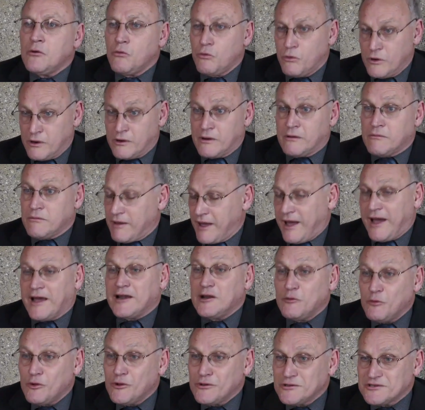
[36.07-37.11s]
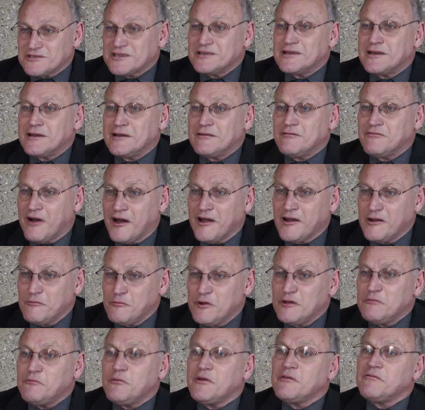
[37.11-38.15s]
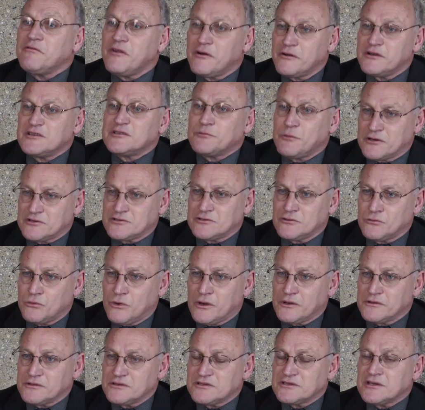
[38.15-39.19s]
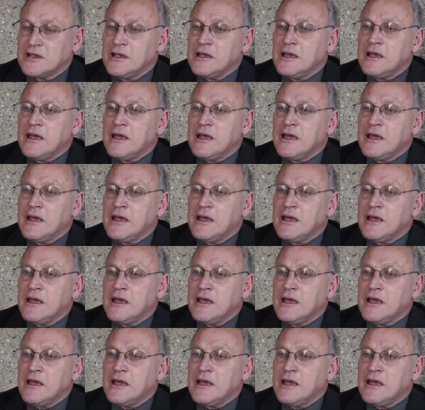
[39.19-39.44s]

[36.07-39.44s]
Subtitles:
we're animals in an environment, but very special ones,